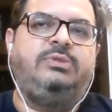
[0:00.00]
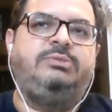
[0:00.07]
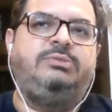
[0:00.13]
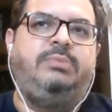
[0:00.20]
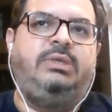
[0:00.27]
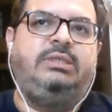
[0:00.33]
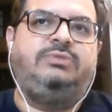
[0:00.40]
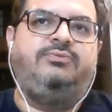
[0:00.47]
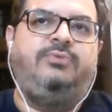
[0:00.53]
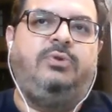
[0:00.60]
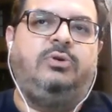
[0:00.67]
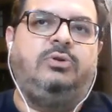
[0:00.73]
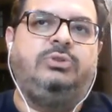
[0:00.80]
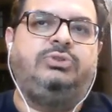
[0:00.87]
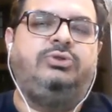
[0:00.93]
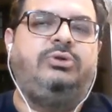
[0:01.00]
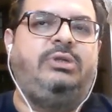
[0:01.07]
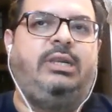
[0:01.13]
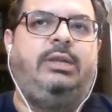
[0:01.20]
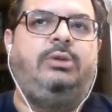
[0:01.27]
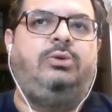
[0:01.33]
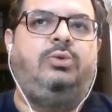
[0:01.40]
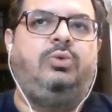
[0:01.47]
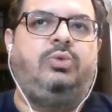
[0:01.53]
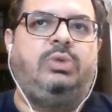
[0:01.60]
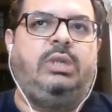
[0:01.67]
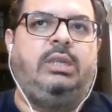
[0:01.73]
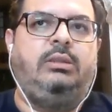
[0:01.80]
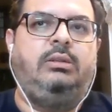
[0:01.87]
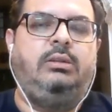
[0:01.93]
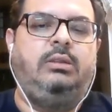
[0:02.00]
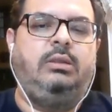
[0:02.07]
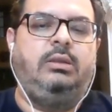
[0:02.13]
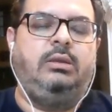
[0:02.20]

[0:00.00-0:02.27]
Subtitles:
which means we also tried to run